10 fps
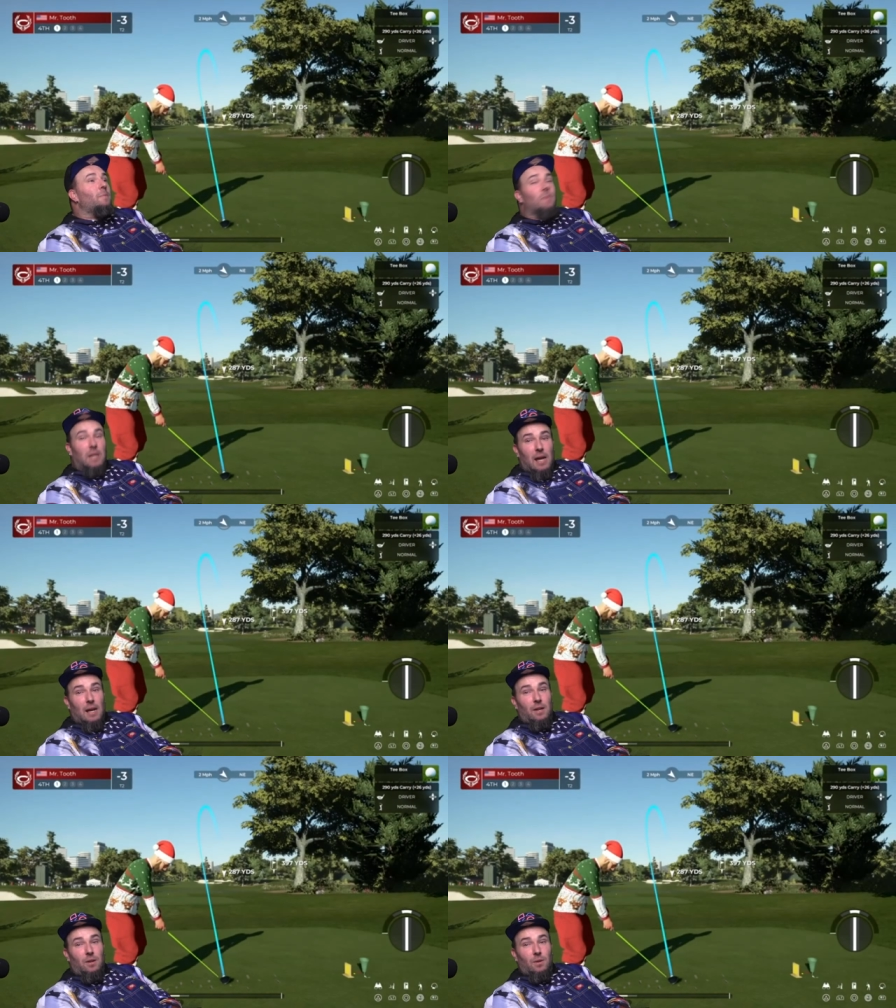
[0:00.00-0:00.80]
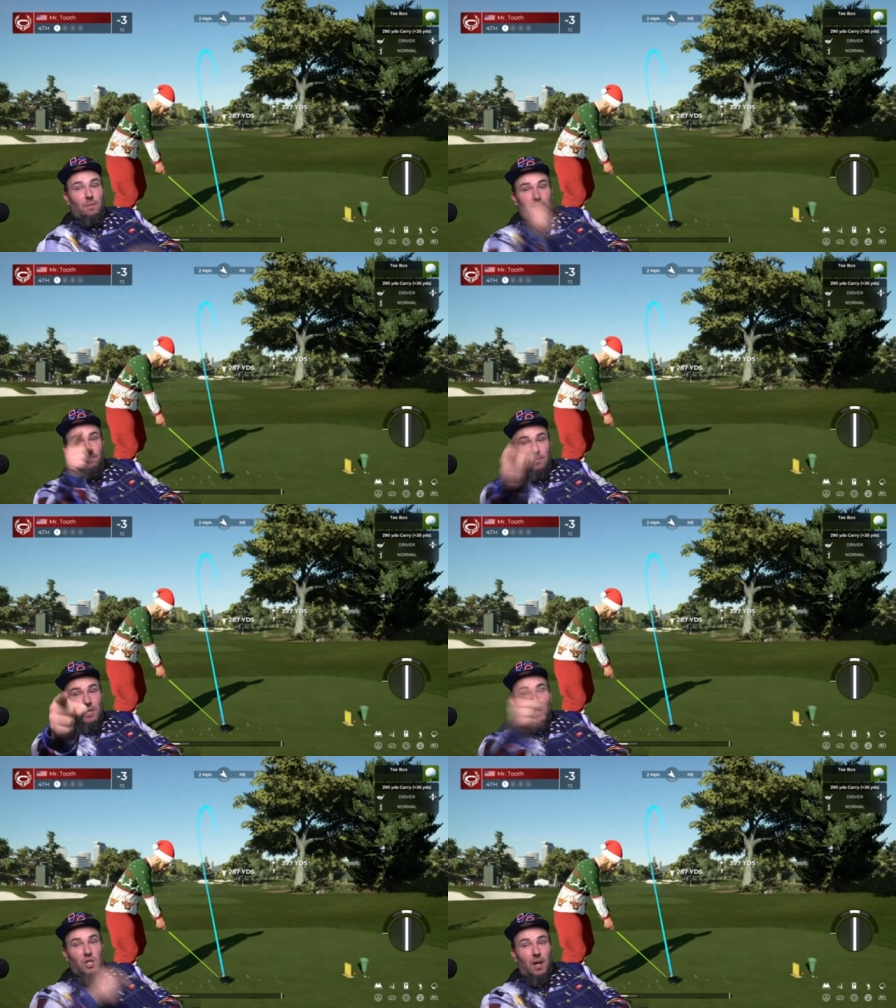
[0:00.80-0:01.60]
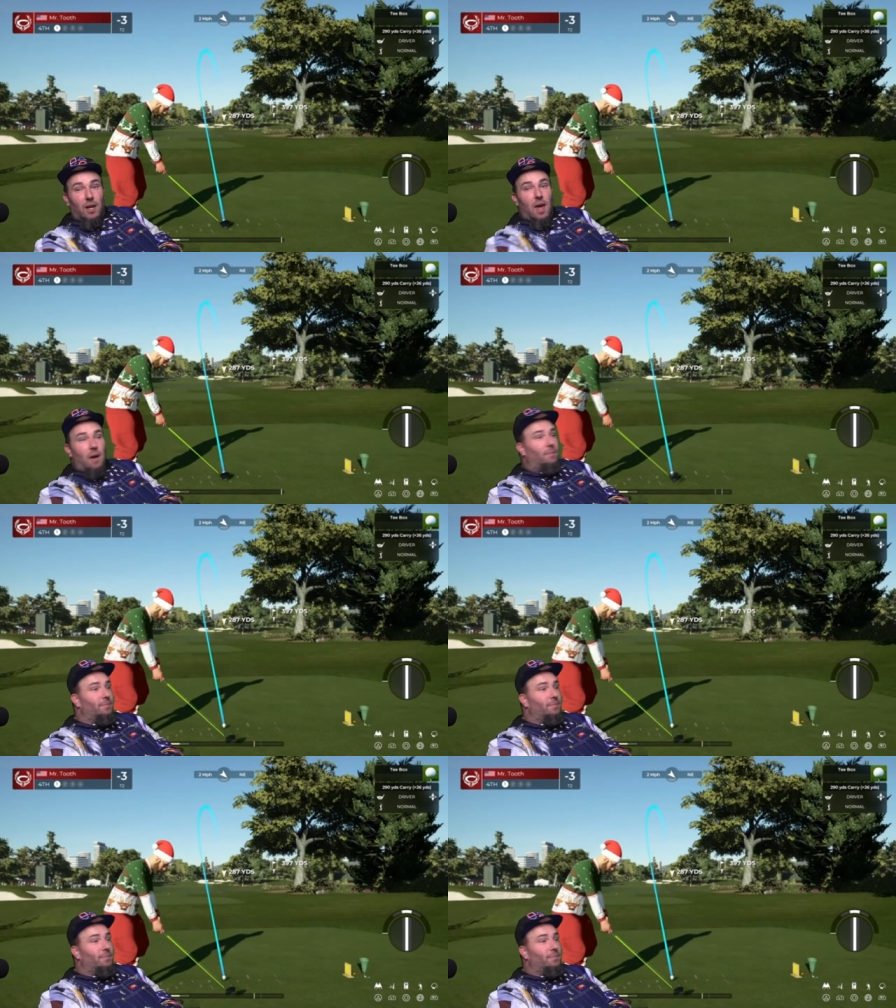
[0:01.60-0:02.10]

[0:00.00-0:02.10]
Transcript: Can I do it? Let's check it out.